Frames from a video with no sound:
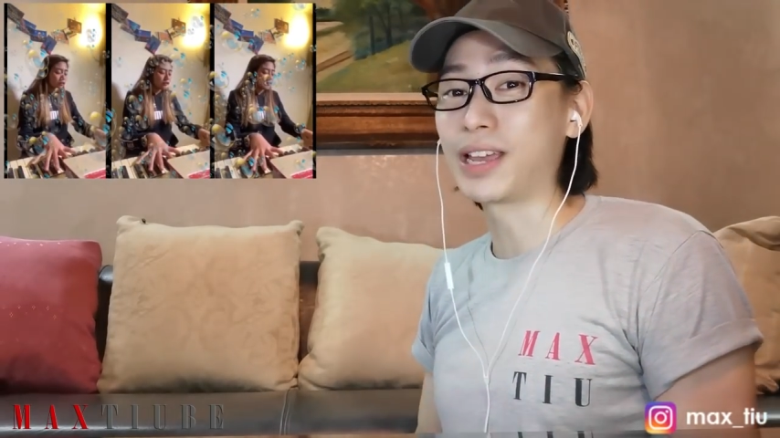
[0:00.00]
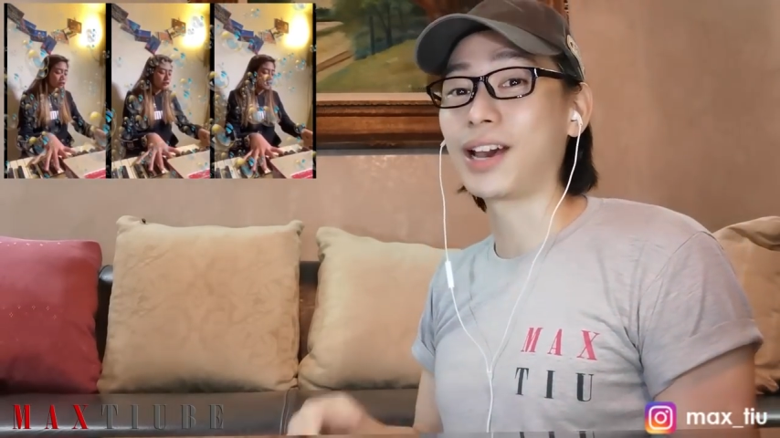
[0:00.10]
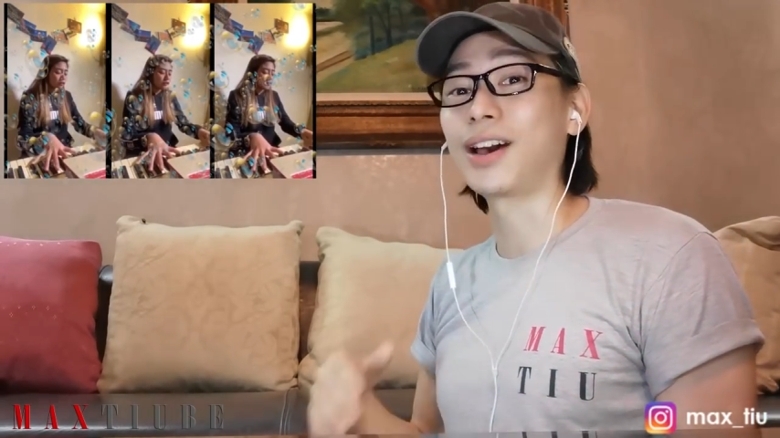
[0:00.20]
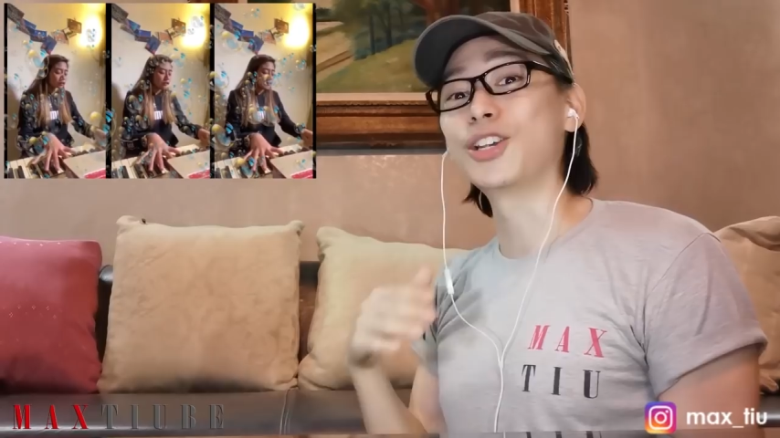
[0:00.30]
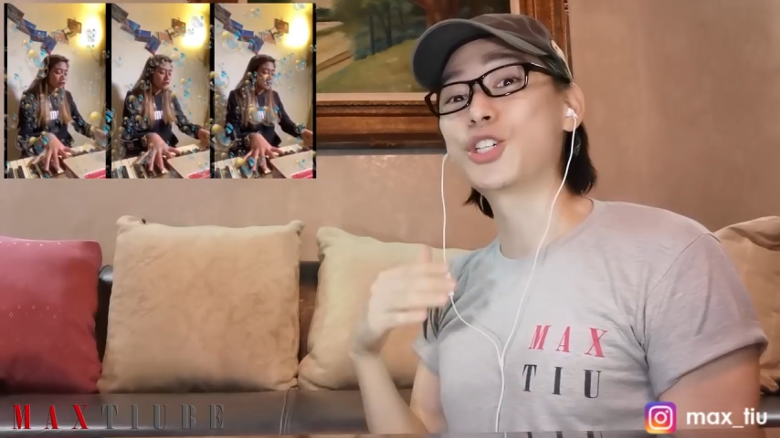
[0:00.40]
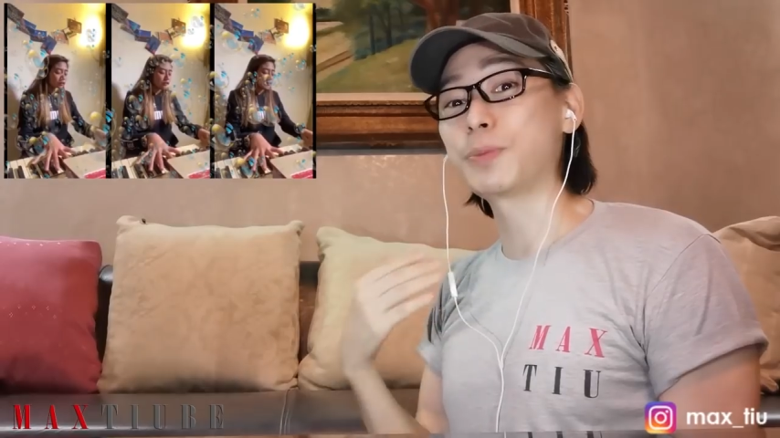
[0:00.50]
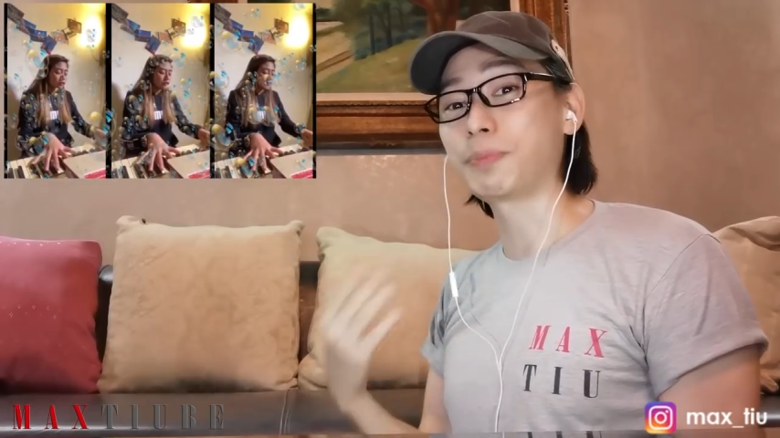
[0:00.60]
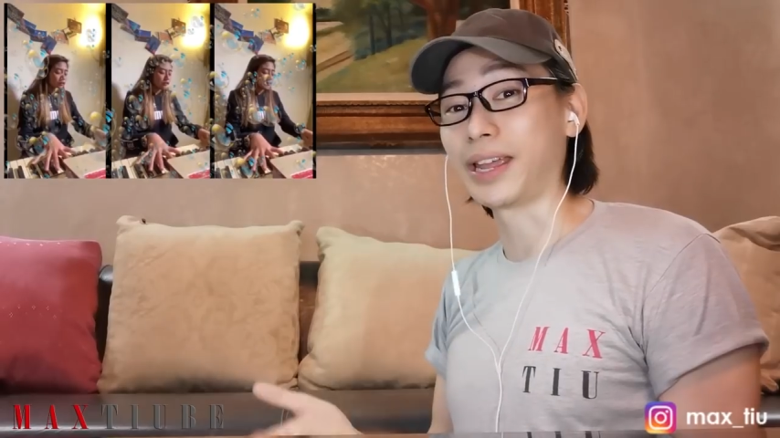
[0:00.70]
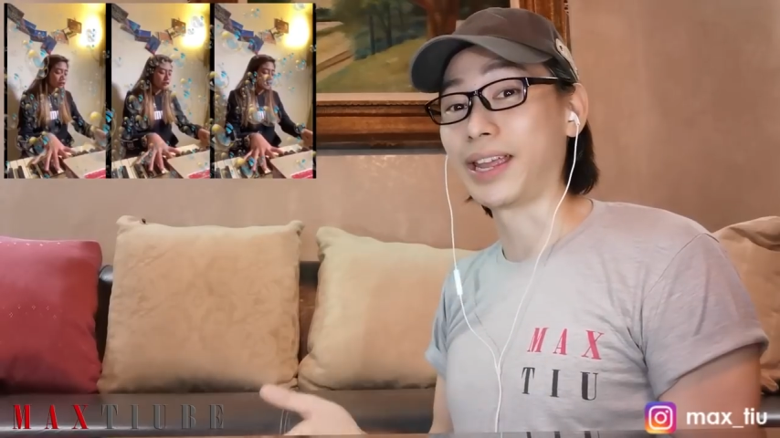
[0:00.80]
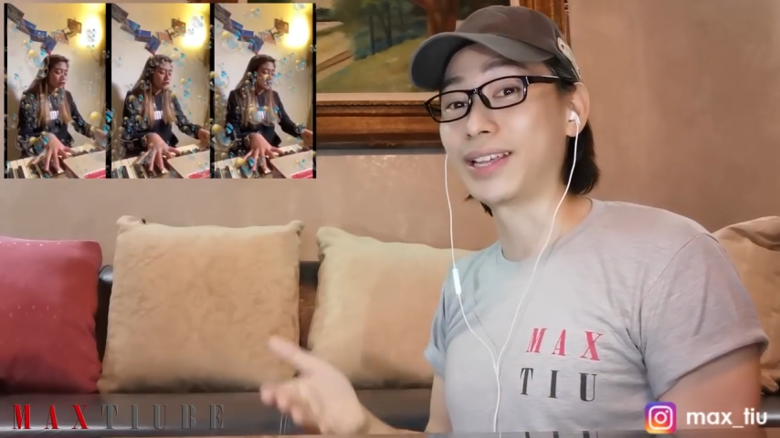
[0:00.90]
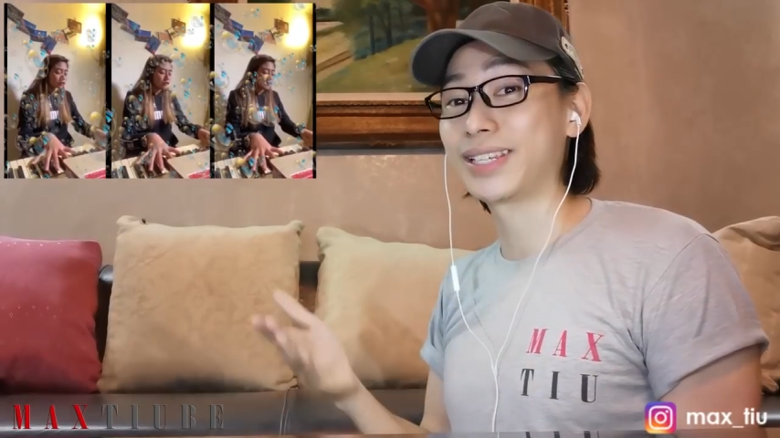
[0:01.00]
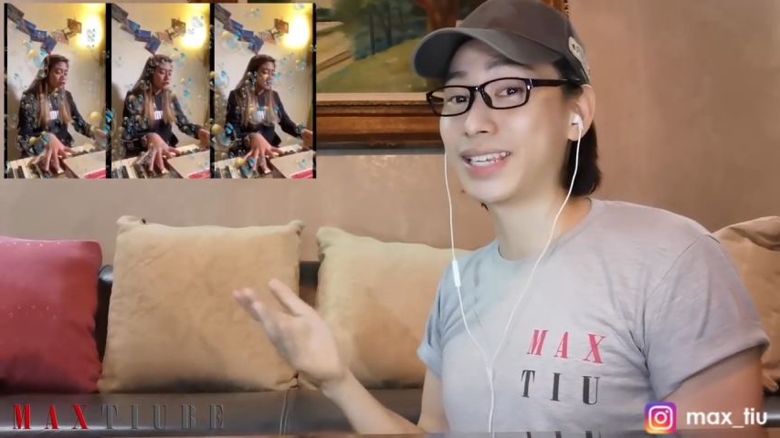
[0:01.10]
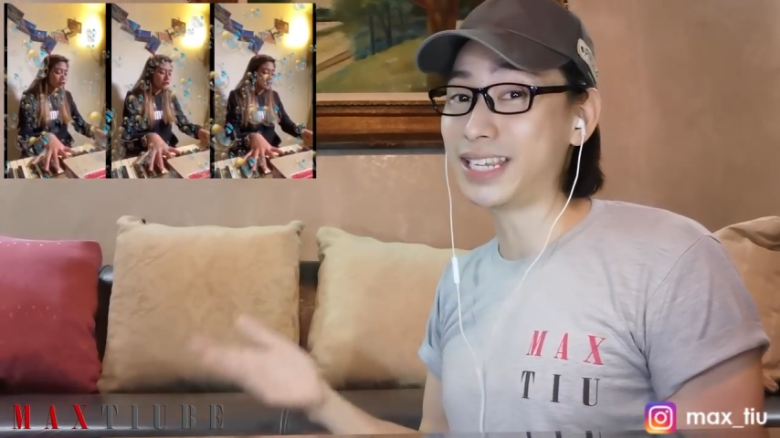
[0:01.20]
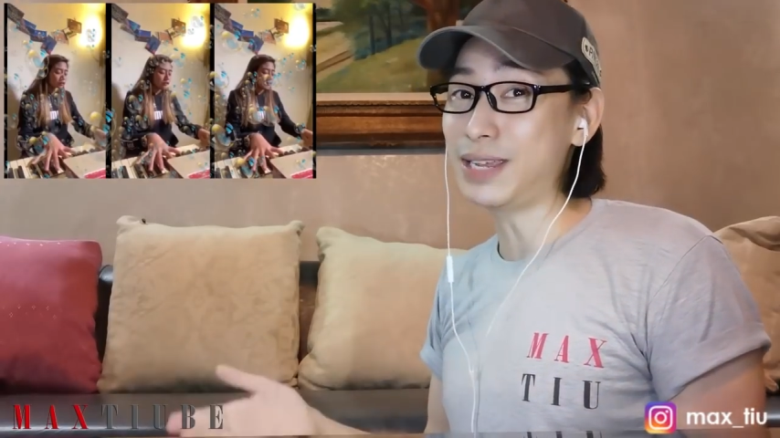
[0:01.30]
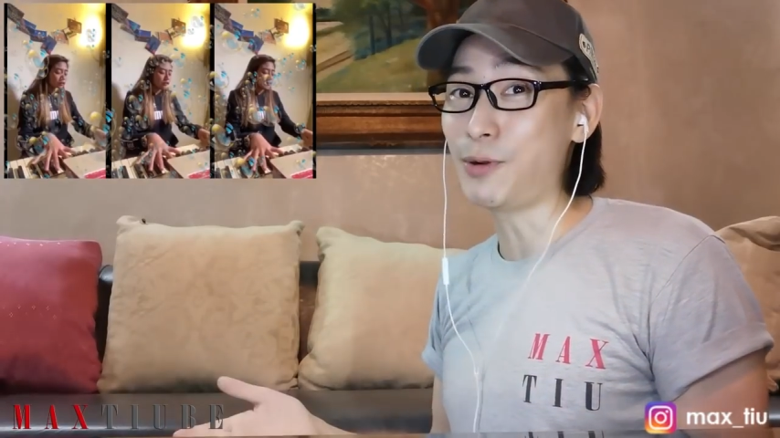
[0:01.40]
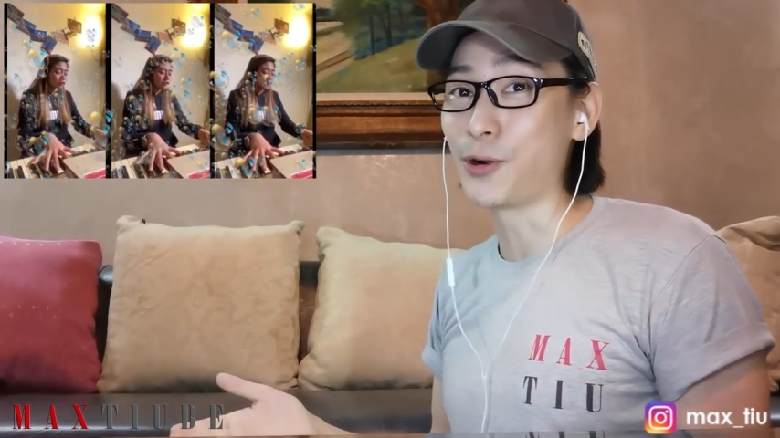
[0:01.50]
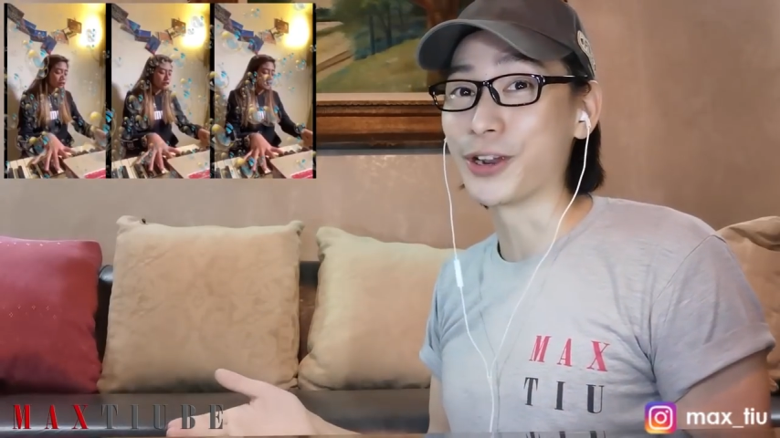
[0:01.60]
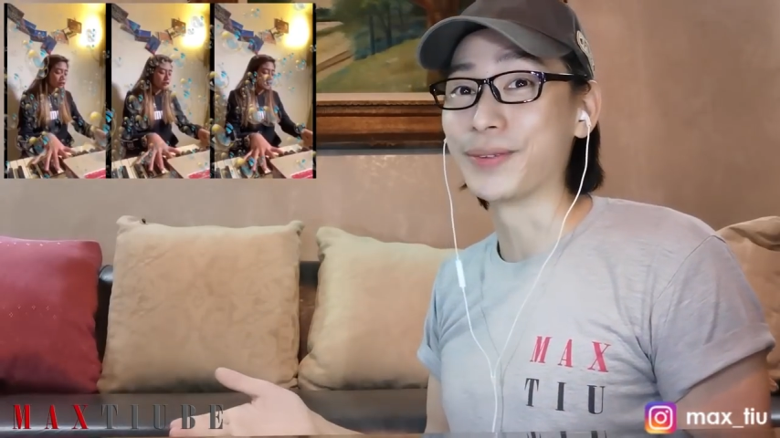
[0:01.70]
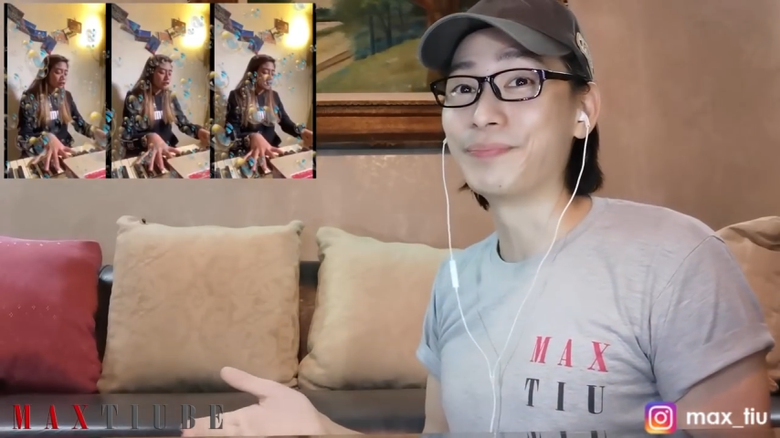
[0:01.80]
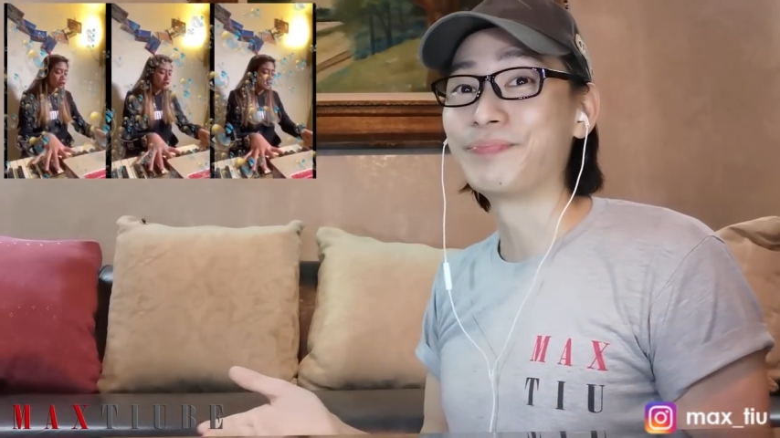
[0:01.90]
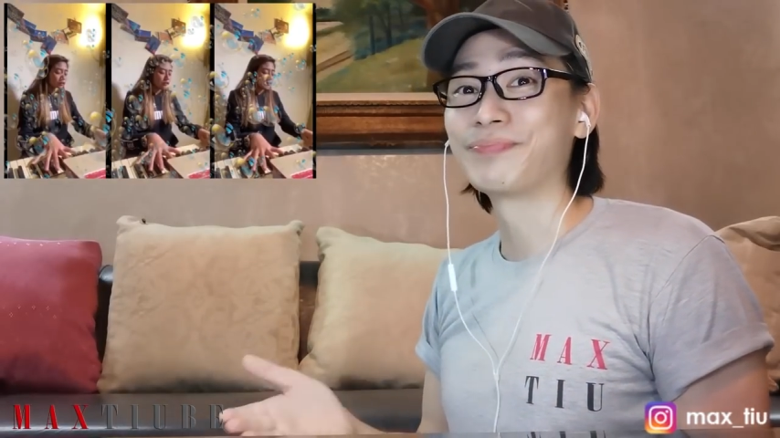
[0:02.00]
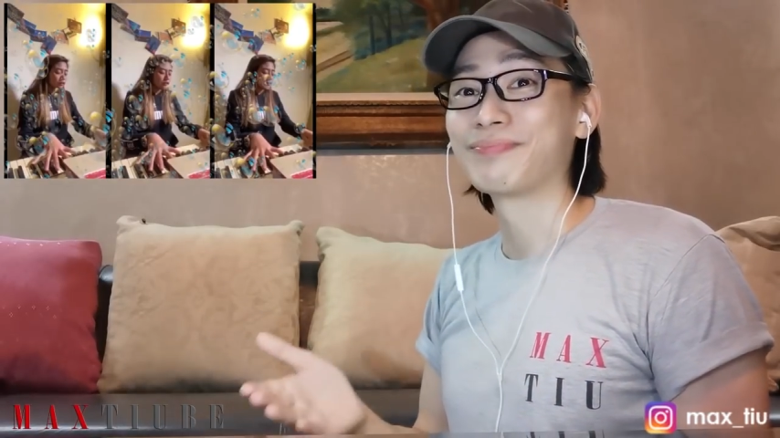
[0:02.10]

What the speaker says: because she plays the keyboard.